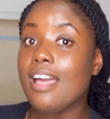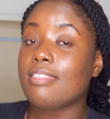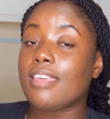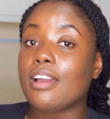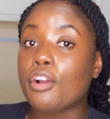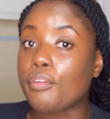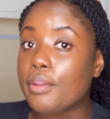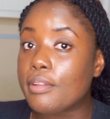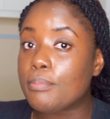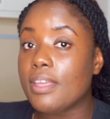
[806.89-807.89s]
They agreed
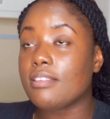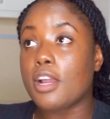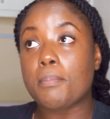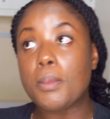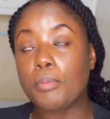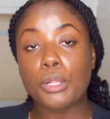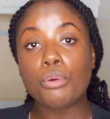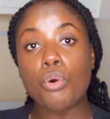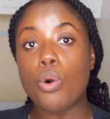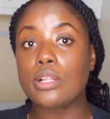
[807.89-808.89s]
with me. There are people who
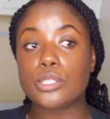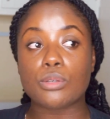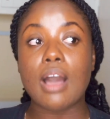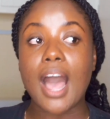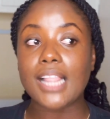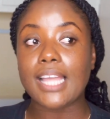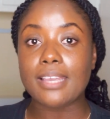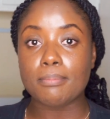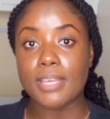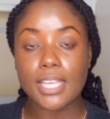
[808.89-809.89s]
also are like
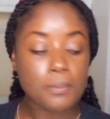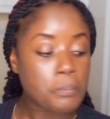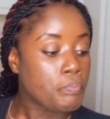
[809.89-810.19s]
me,